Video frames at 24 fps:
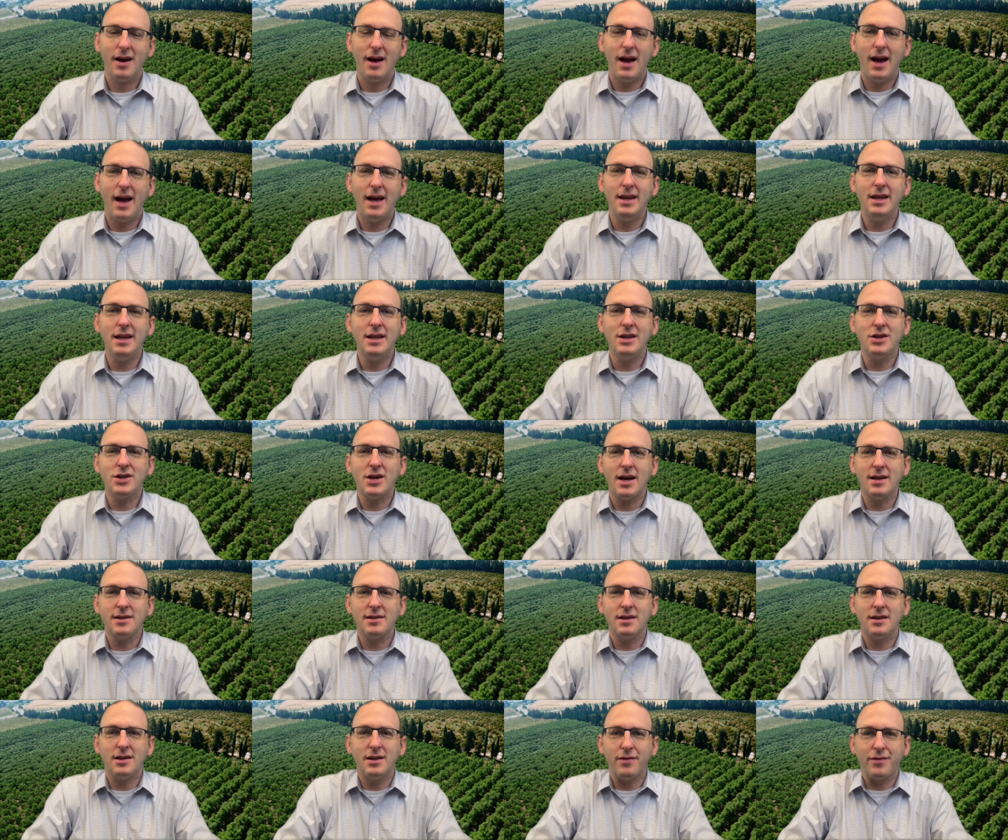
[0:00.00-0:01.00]
And each
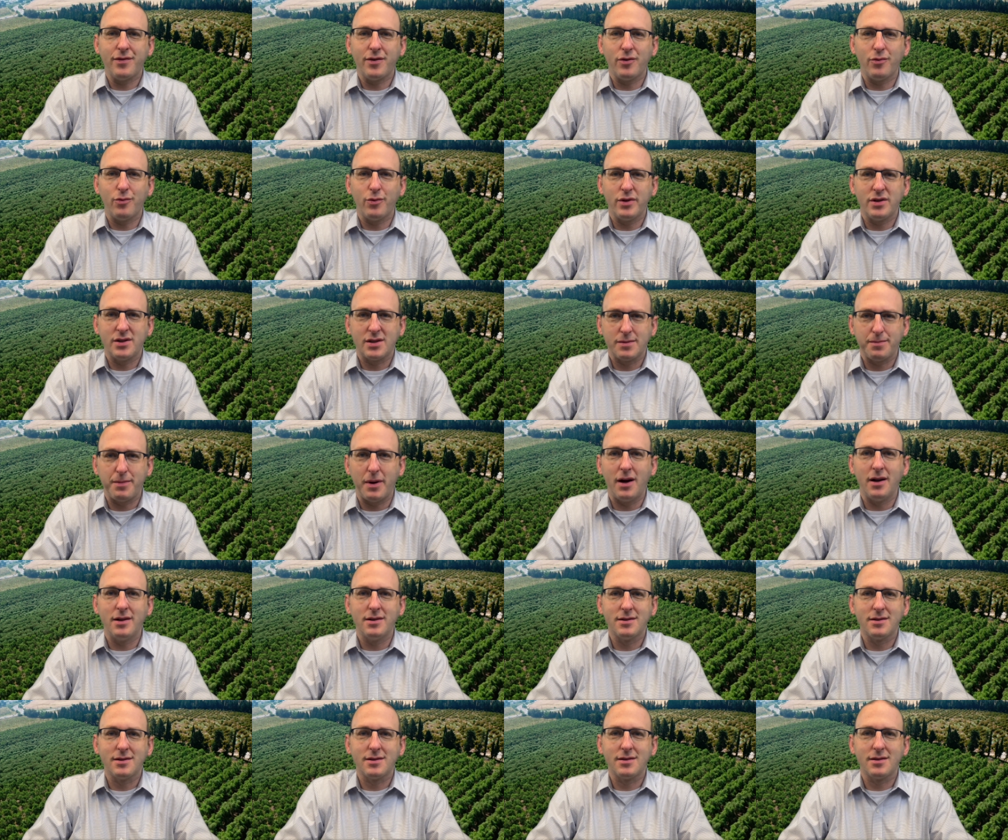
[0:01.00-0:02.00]
has a different
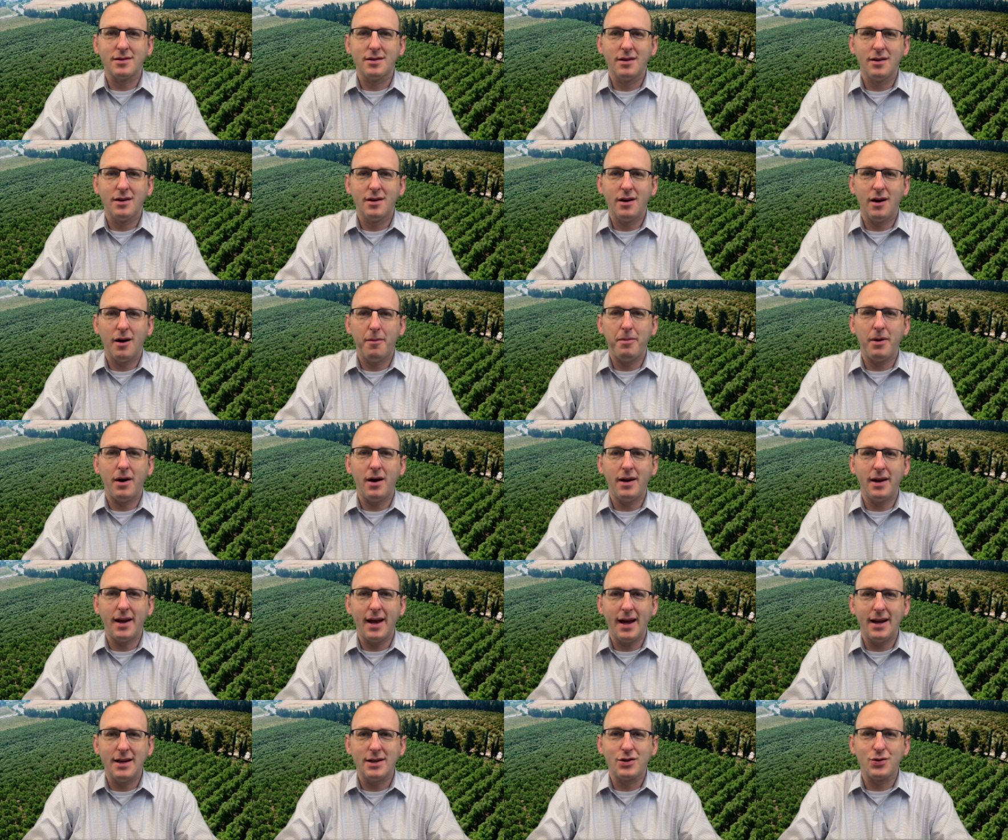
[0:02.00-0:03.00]
response
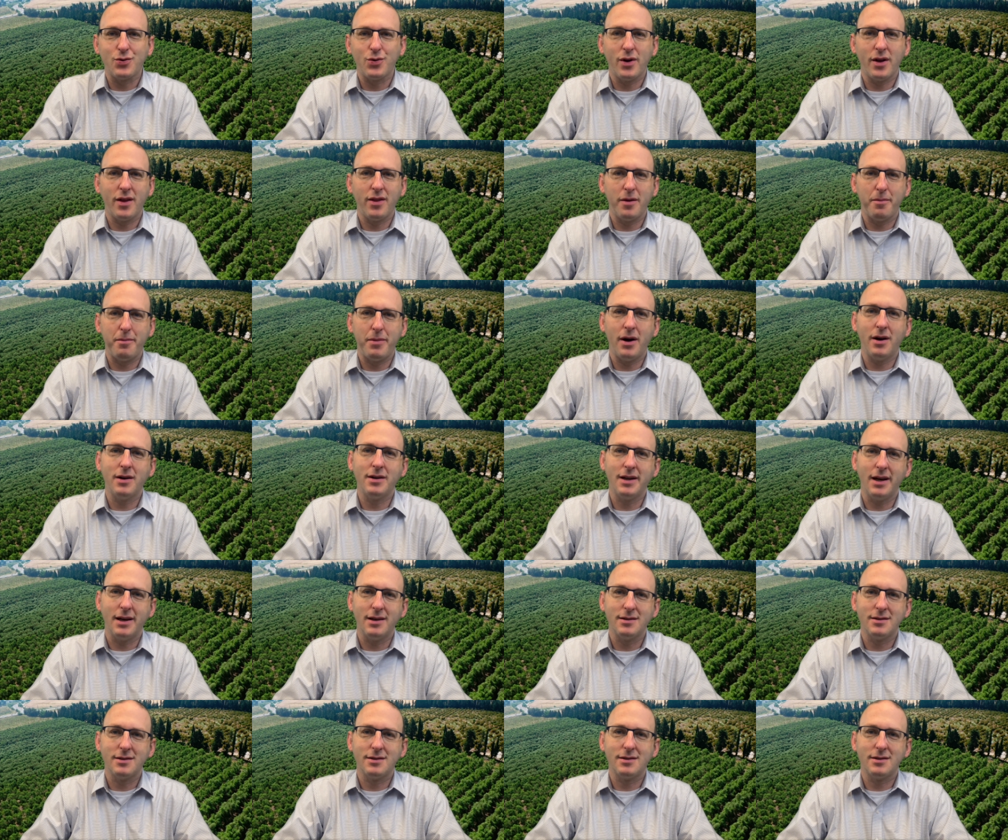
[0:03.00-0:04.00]
upon entering the
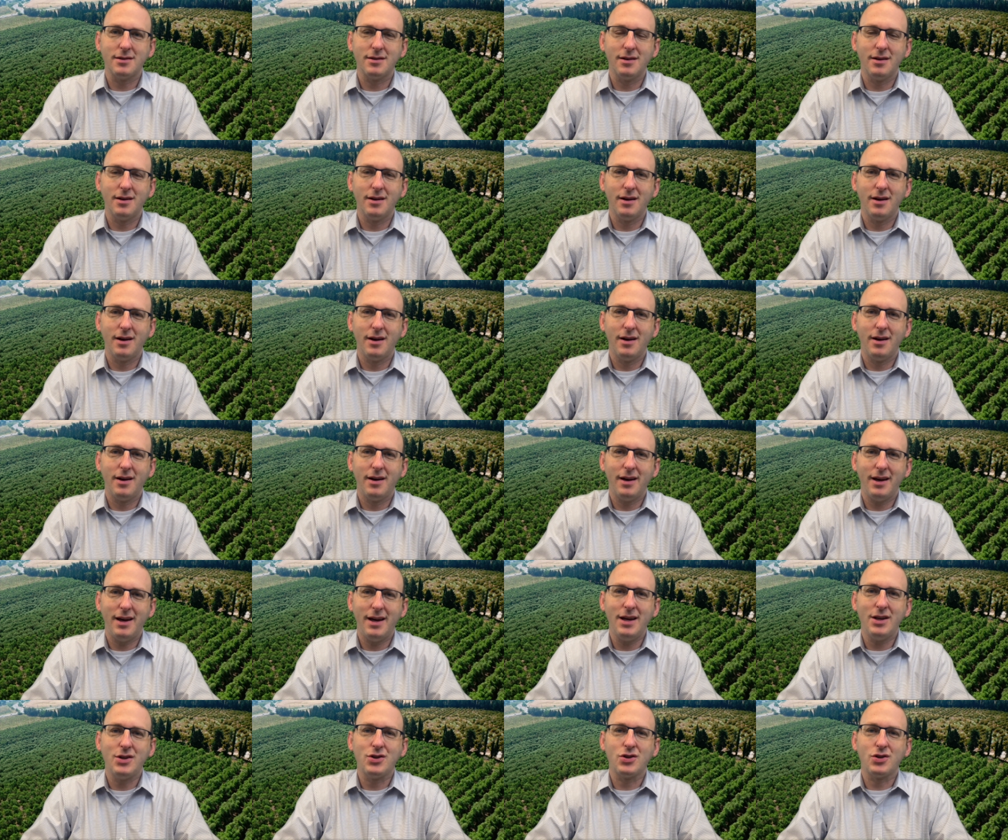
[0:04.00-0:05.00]
Pardes.
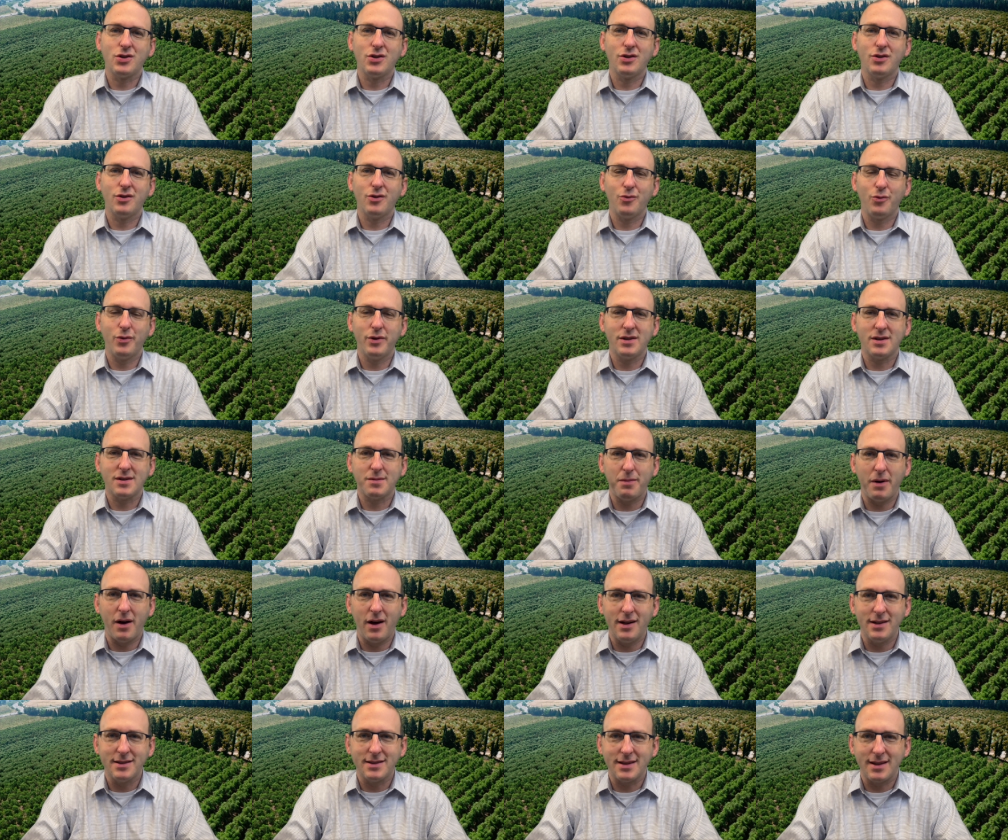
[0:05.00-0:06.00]
Each
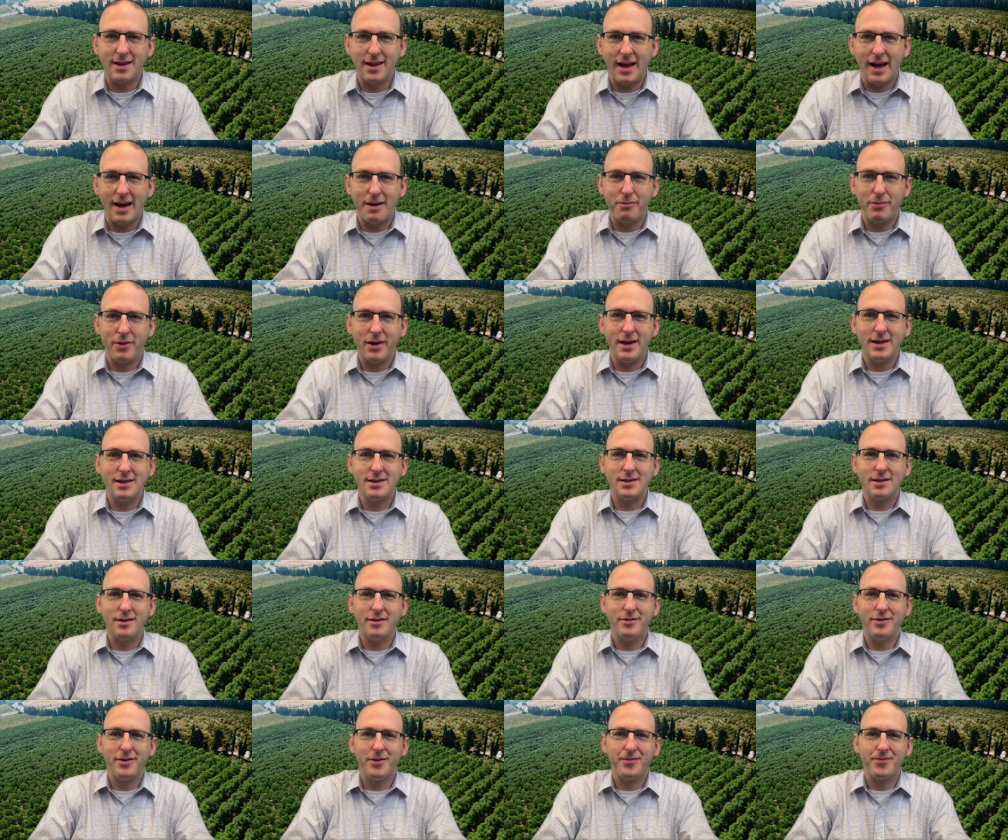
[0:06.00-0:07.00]
responds to that place
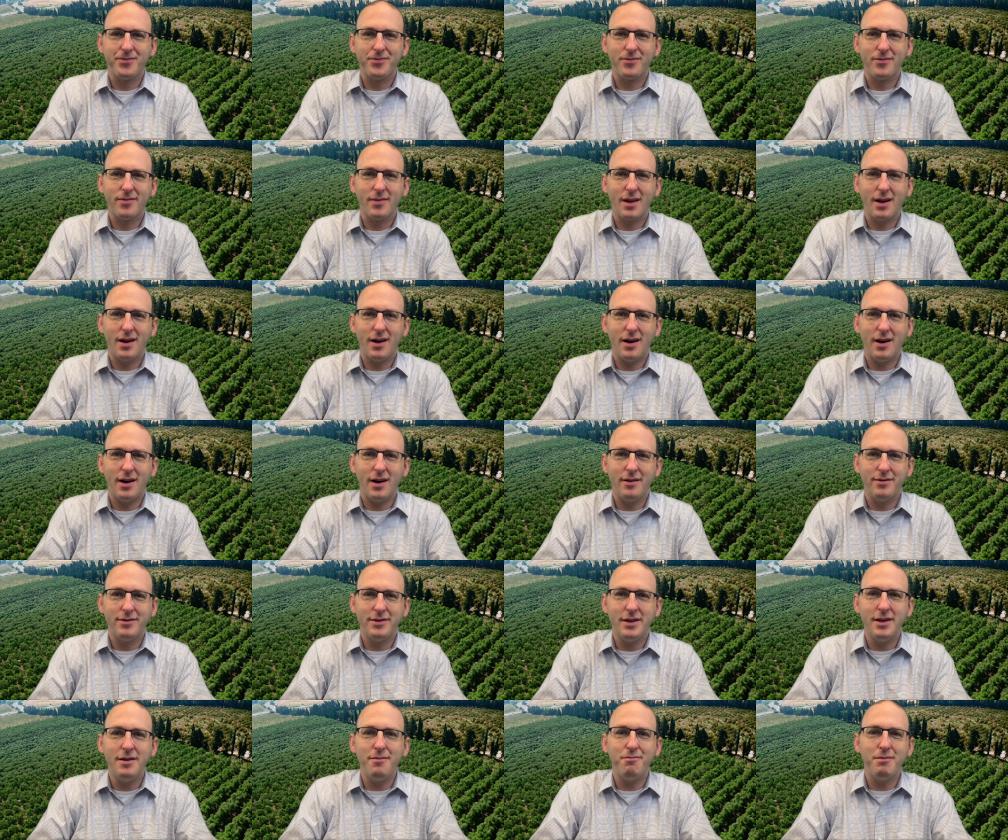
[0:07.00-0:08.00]
of,
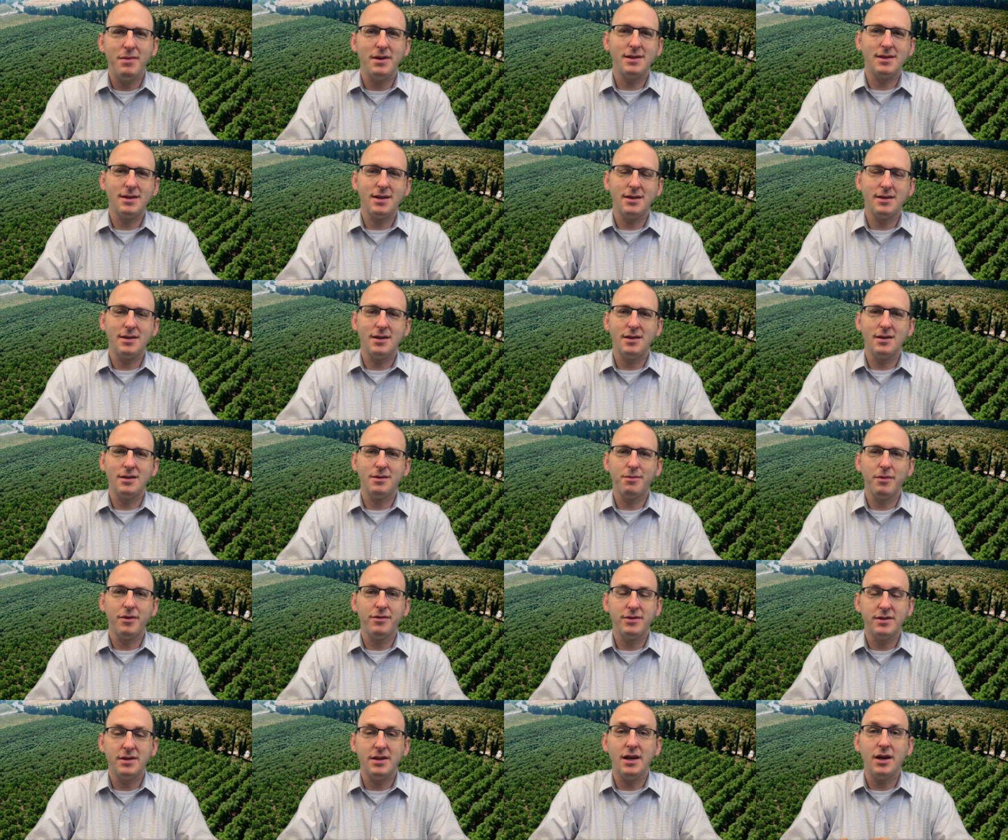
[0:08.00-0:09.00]
of deep mysticism,
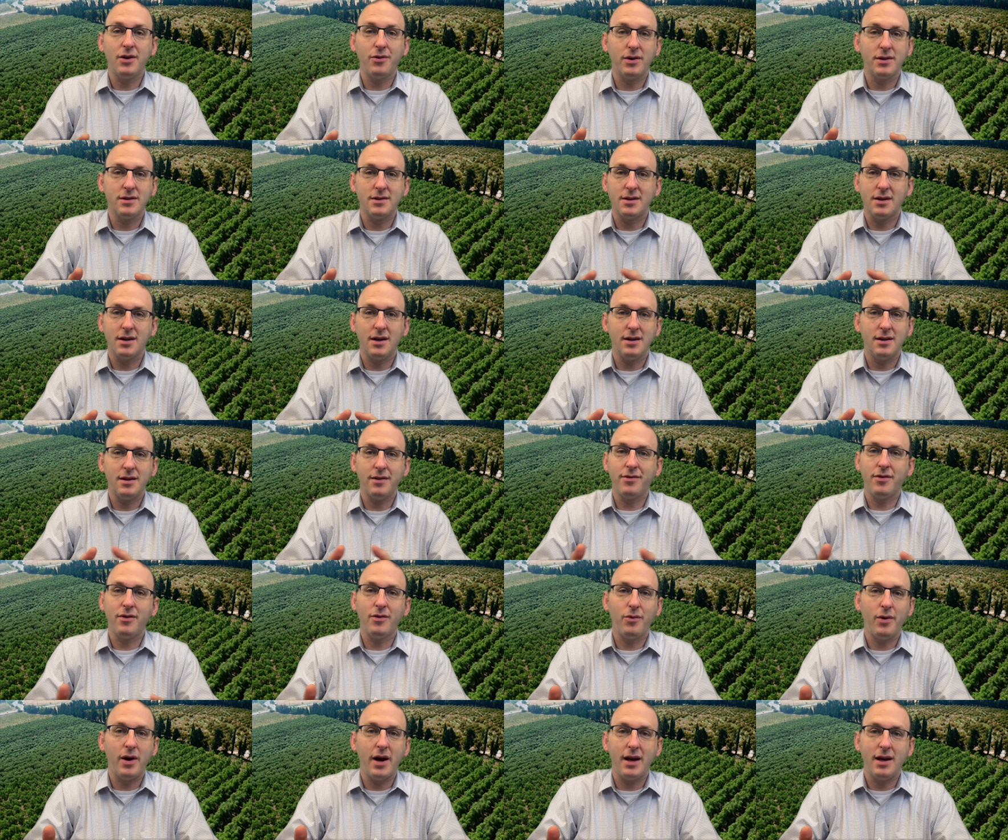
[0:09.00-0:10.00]
of secrets, in a
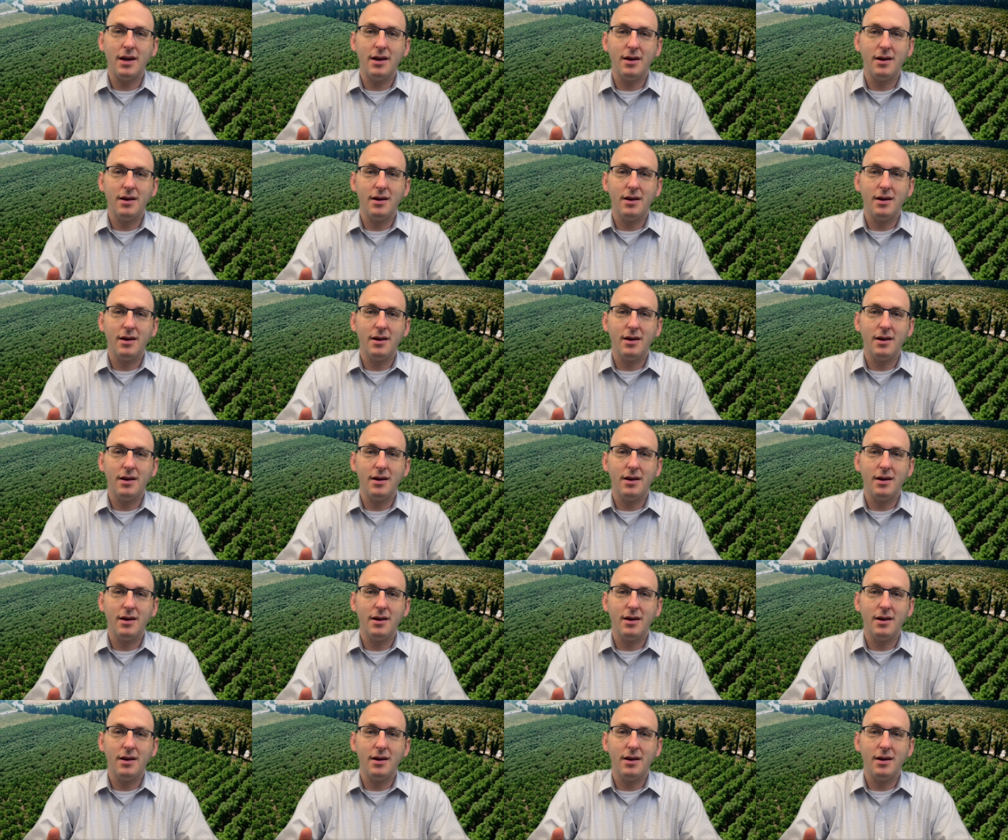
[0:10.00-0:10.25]
different way.